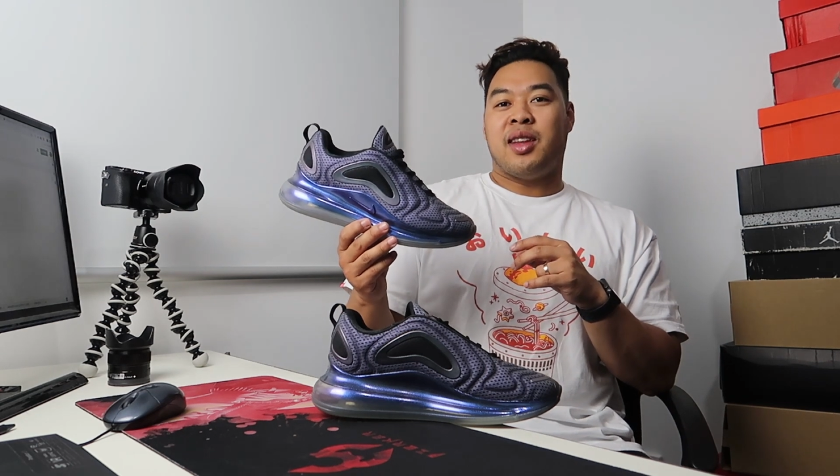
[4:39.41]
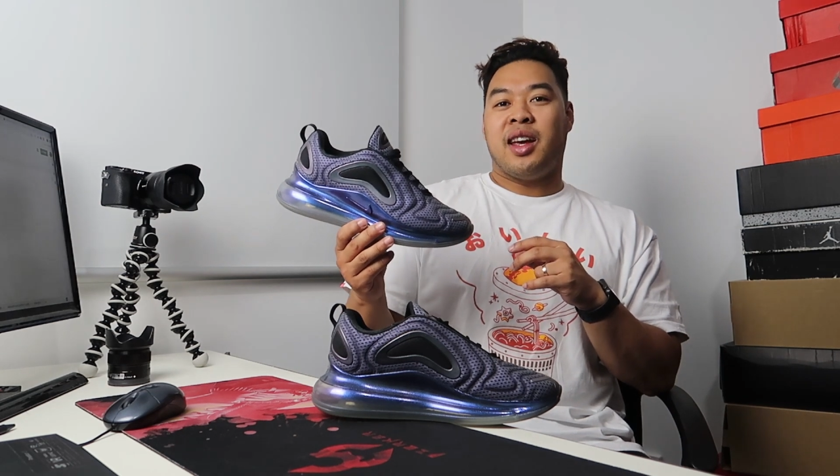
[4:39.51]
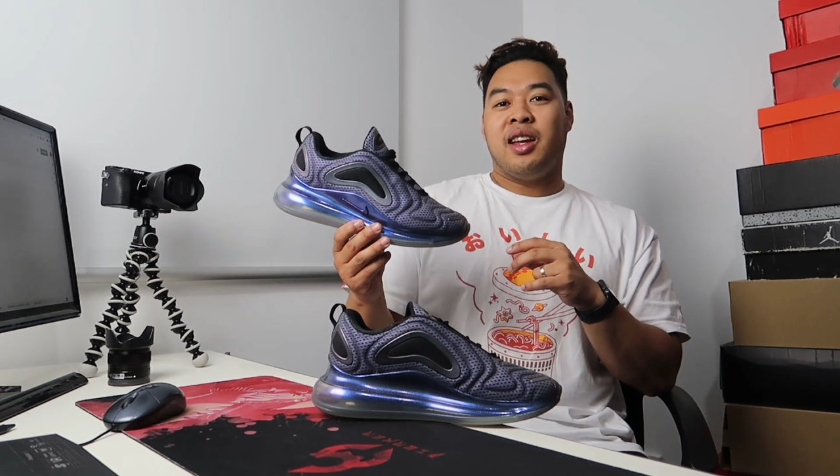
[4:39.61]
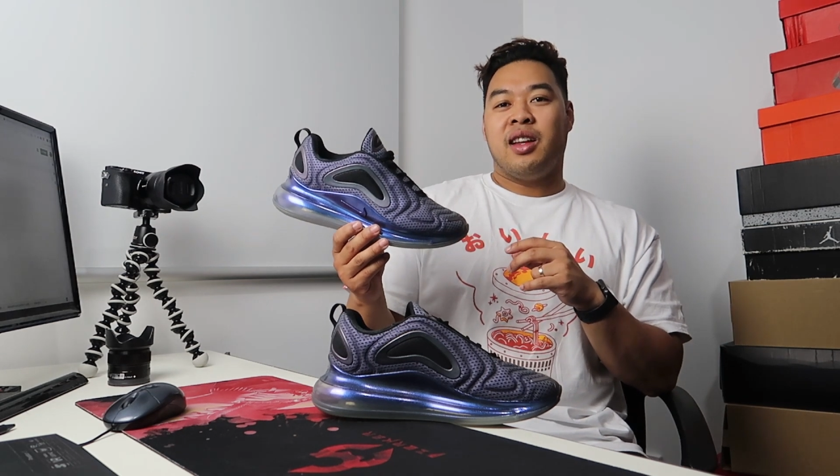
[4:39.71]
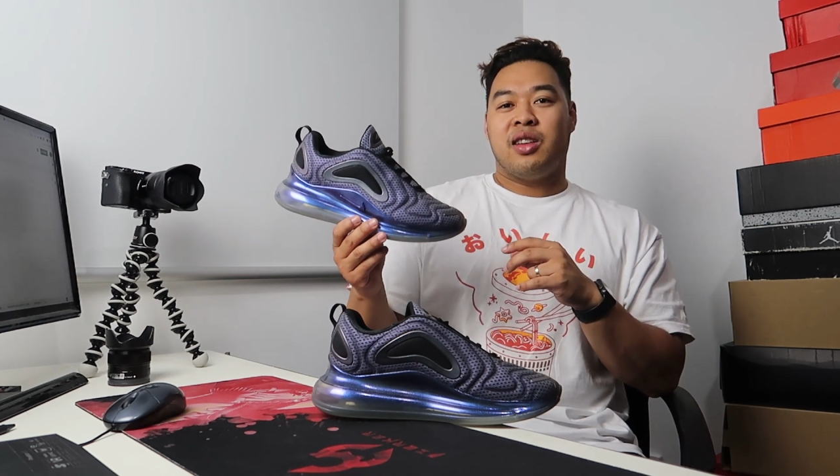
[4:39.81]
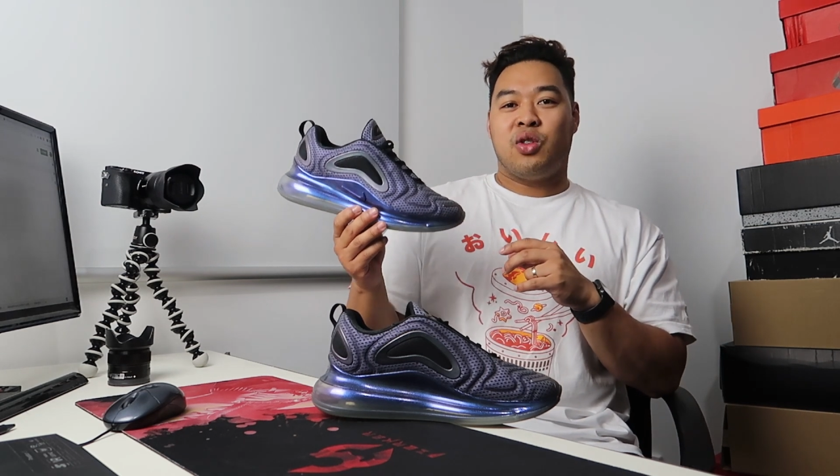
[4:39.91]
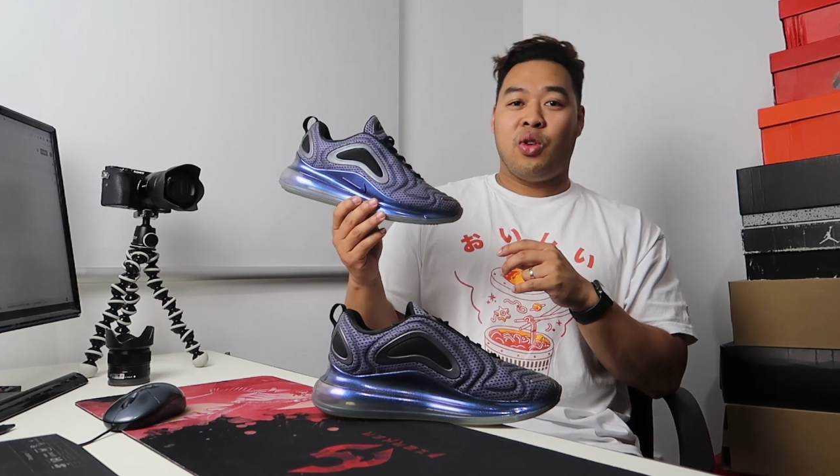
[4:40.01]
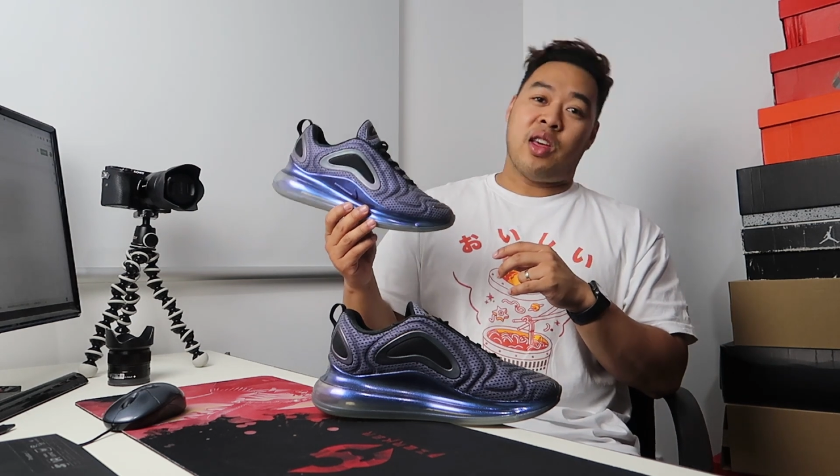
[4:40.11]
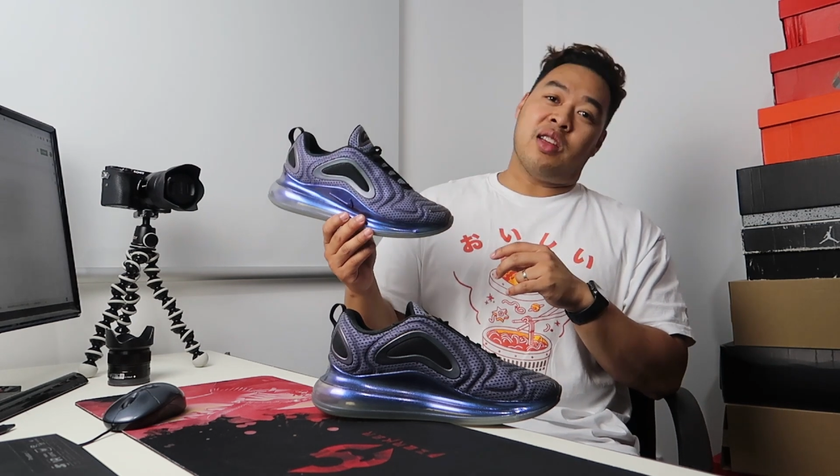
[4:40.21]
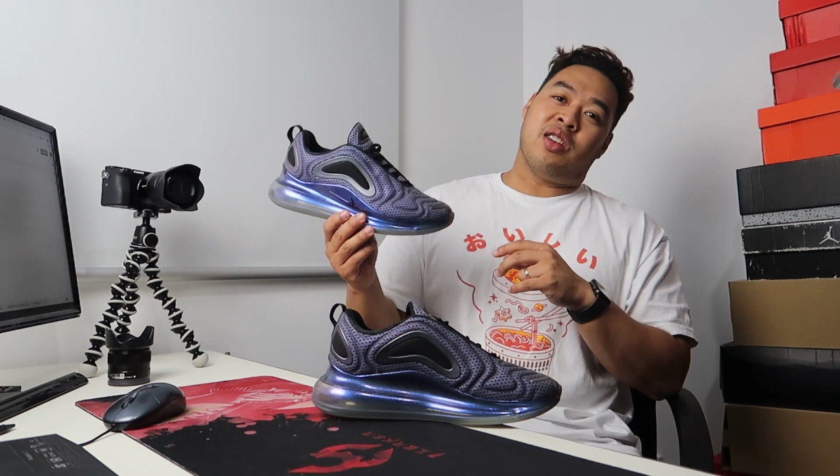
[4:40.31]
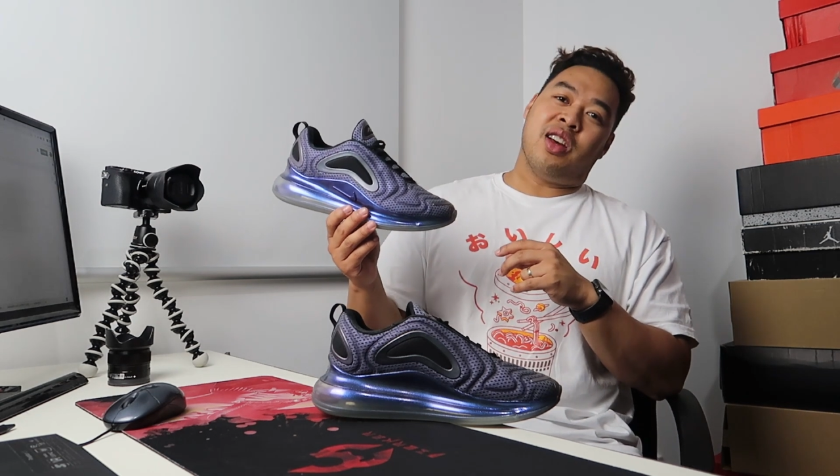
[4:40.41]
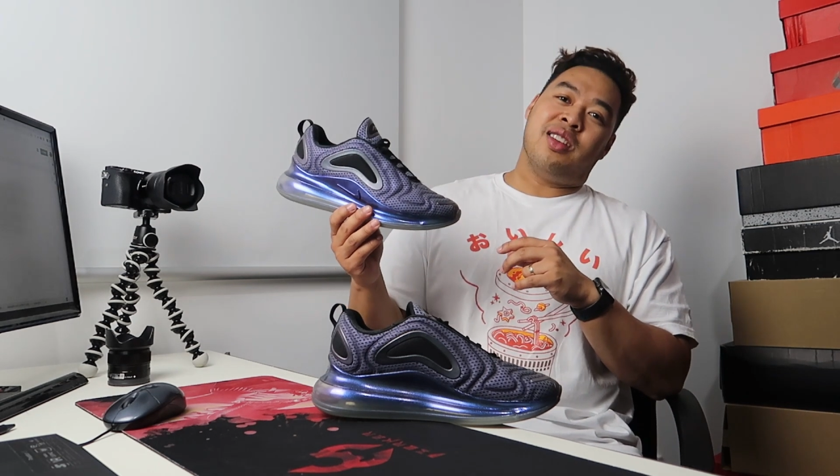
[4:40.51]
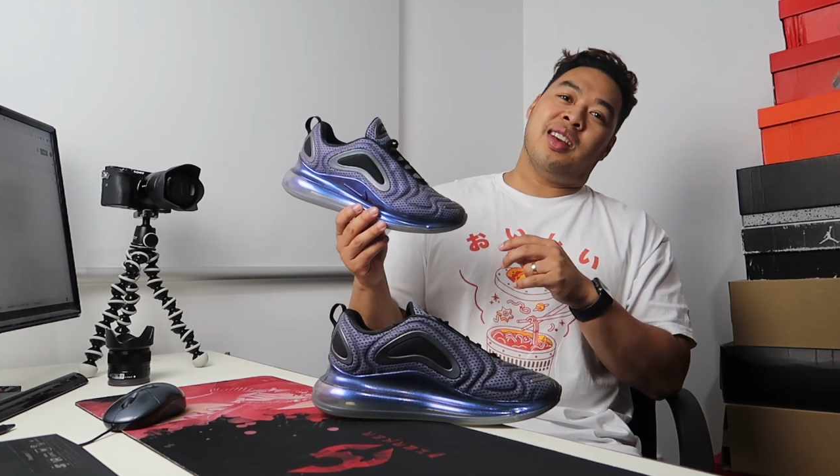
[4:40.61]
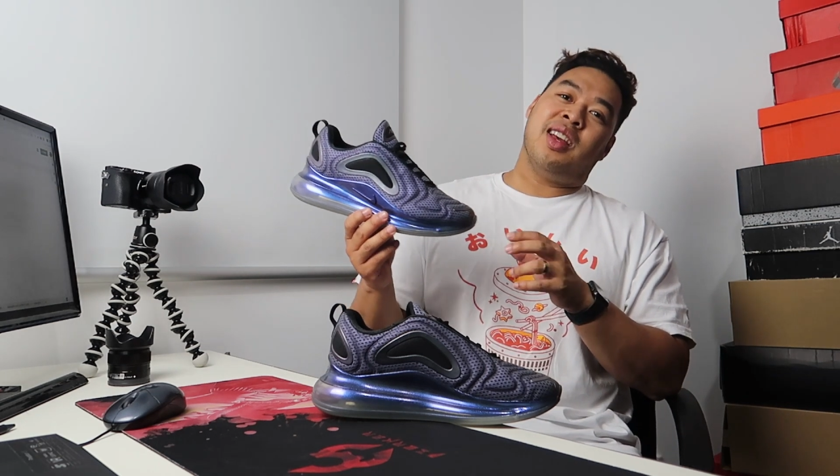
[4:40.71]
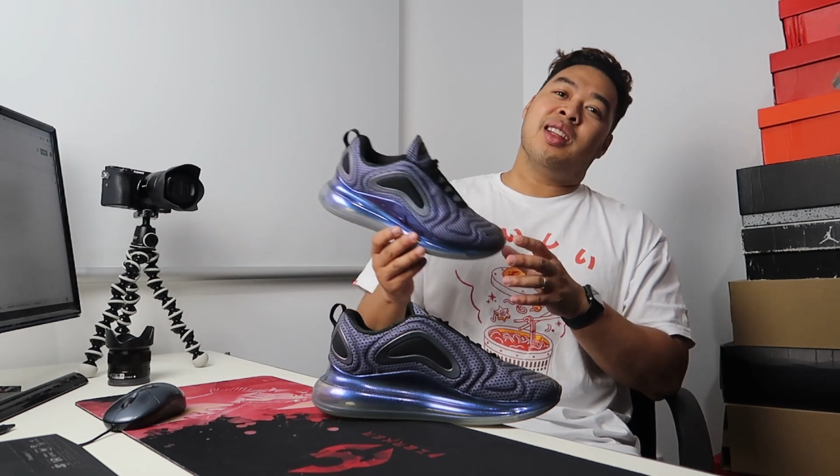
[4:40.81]
Day
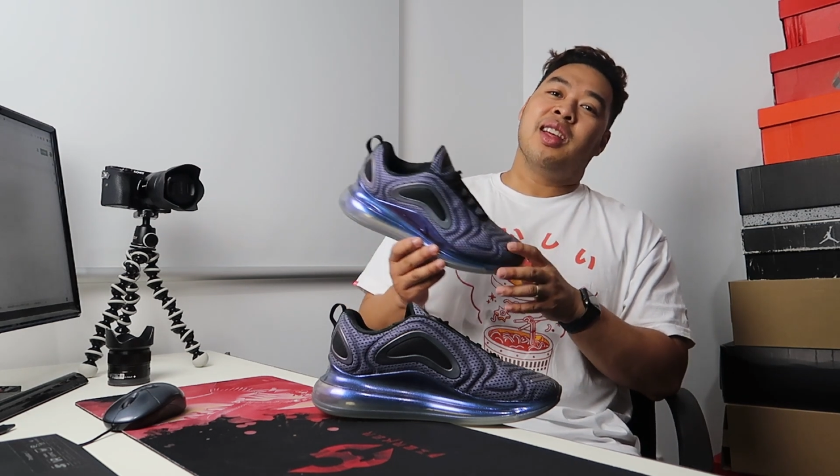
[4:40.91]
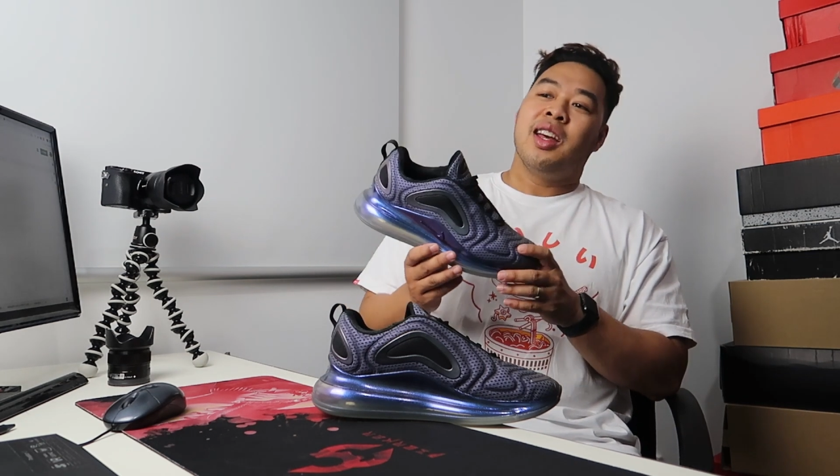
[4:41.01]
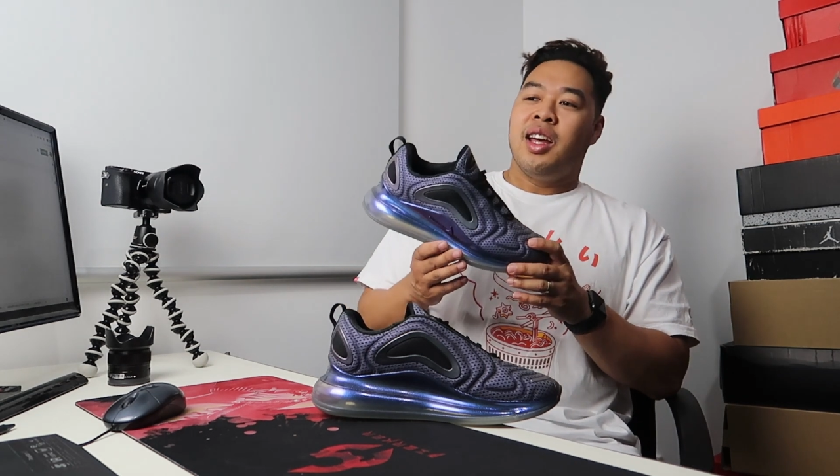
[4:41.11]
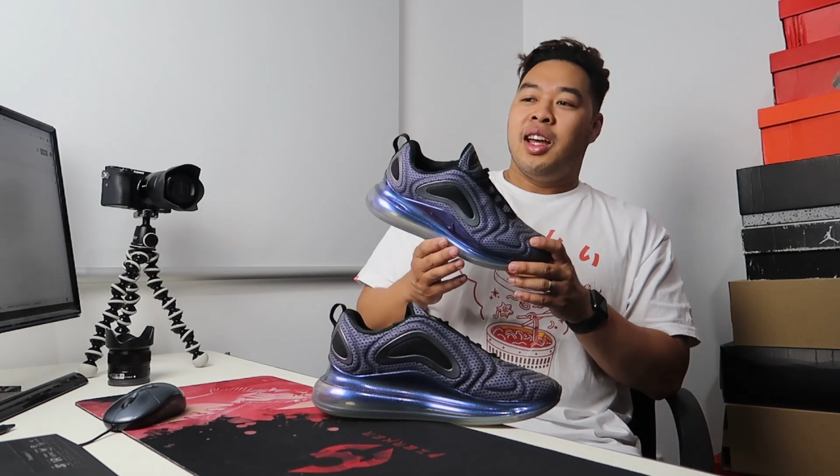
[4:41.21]
2019.